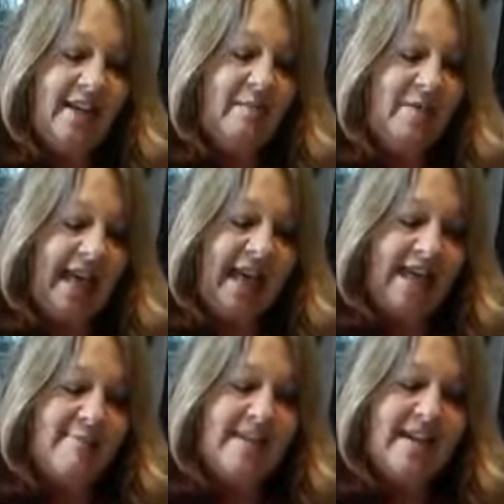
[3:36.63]

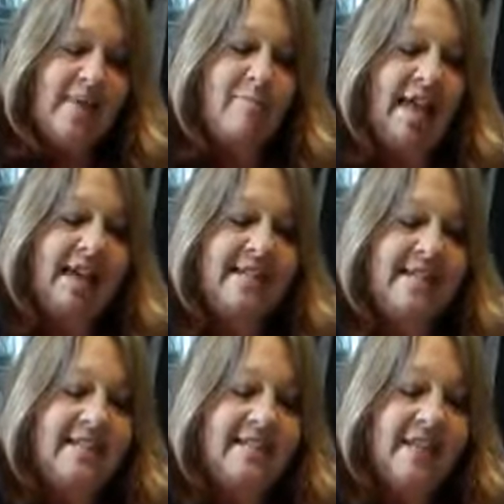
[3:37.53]
black, Midnight
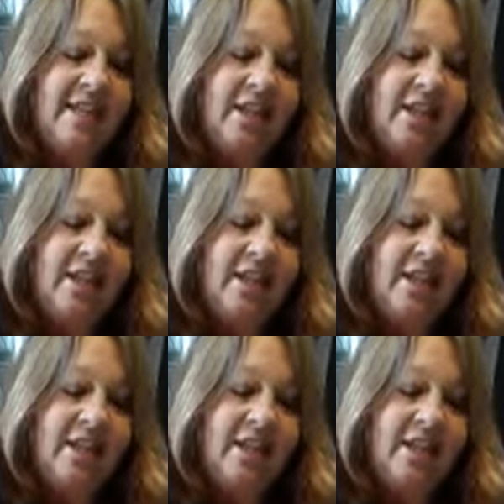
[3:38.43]
Blackness.